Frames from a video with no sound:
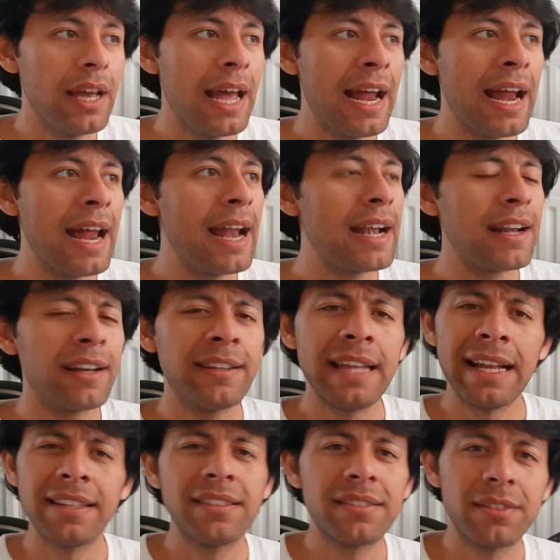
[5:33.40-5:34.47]
And
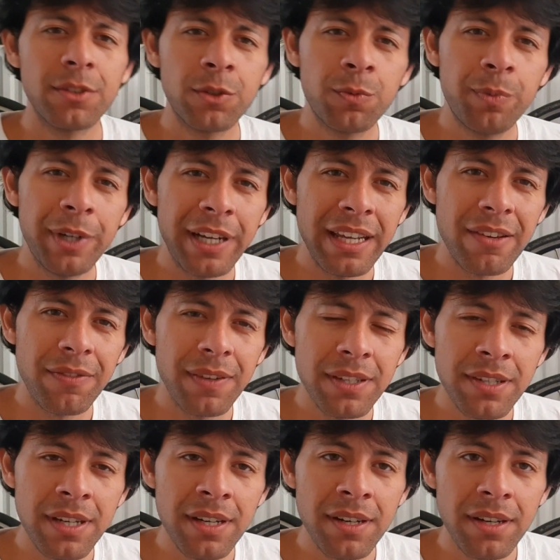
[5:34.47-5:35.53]
that's pretty
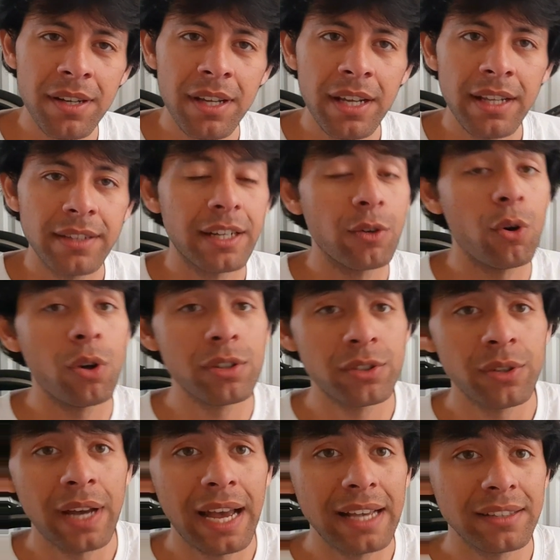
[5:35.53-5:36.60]
efficient. That
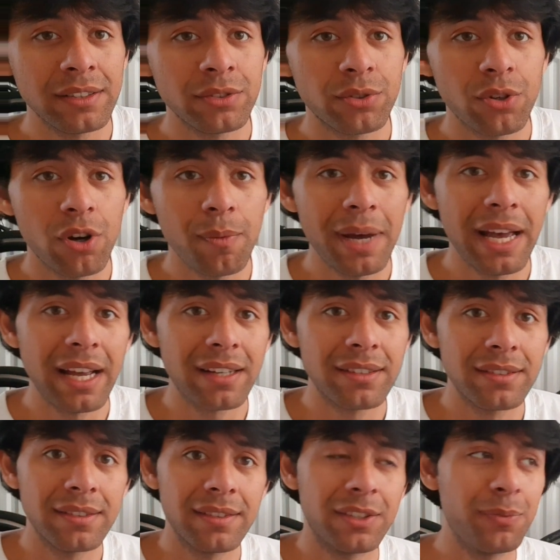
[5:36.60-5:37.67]
also has its
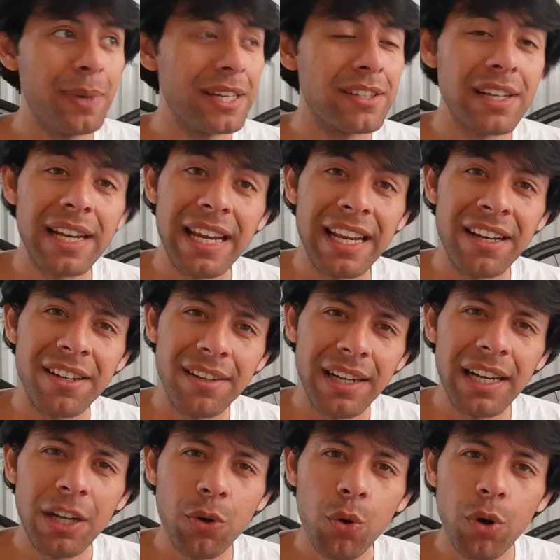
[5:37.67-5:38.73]
drawbacks, especially in
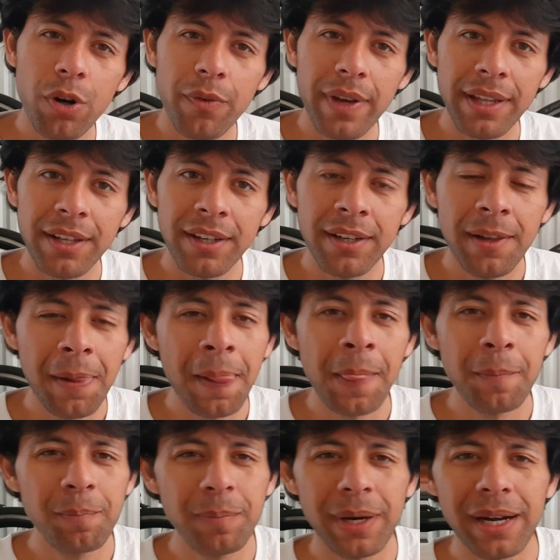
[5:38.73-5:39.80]
really cold weather,
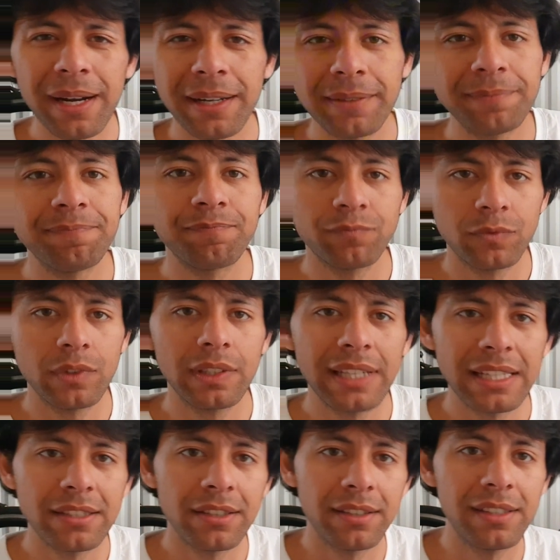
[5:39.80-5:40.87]
but
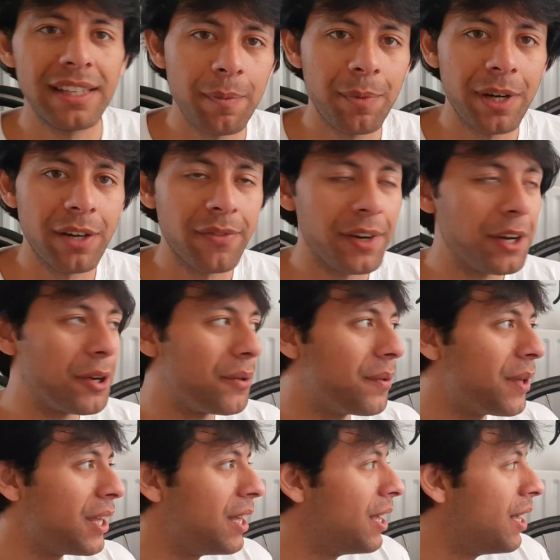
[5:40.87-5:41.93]
that's a separate video.